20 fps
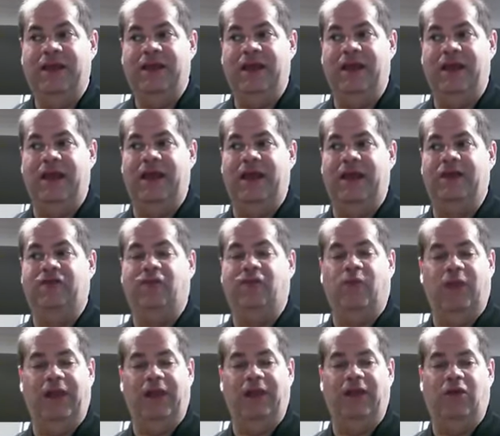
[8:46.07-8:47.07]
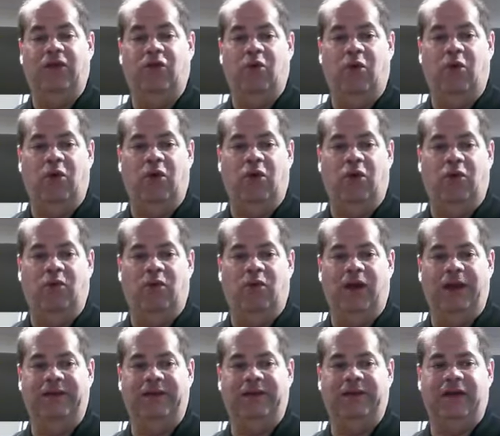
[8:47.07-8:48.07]
it, it's really cool
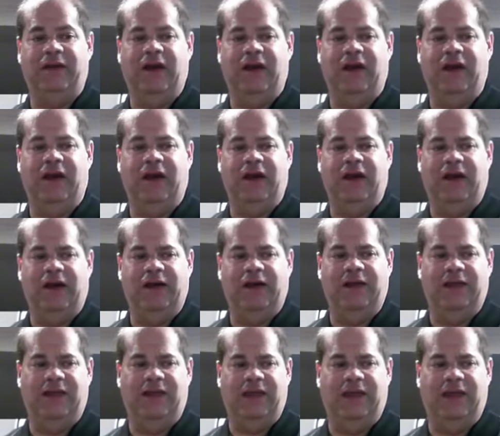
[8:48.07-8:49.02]
what uh,